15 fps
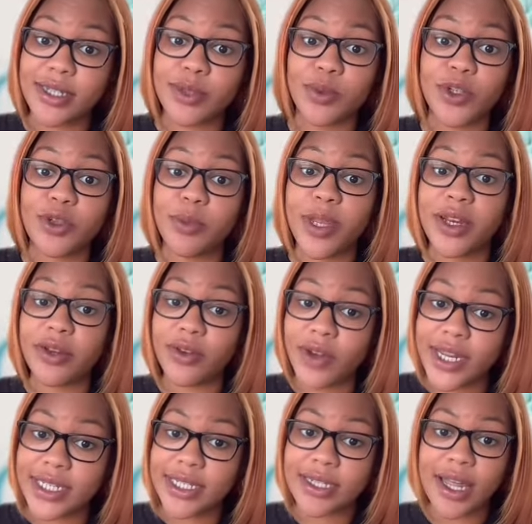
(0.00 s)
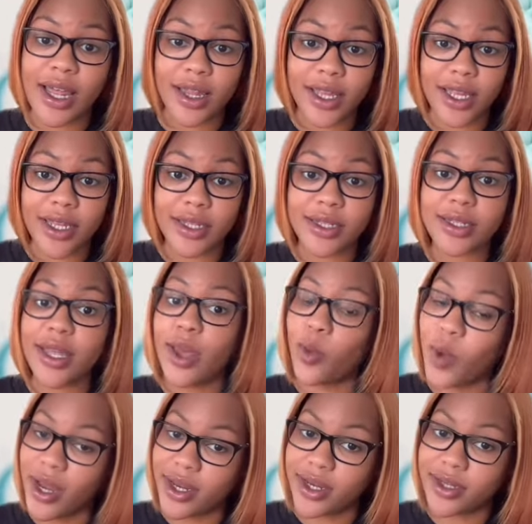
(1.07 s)
which meant grace, elegance, and
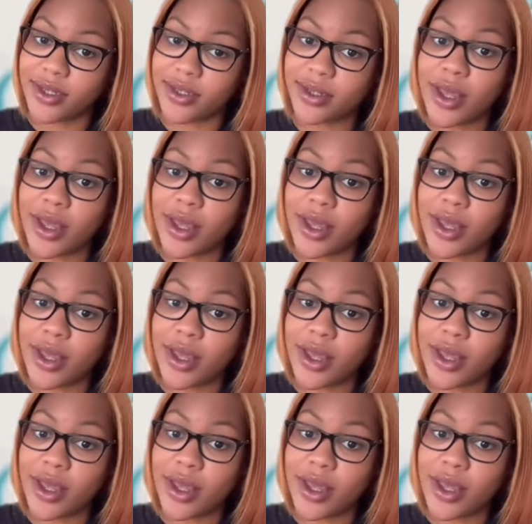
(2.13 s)
whiteness.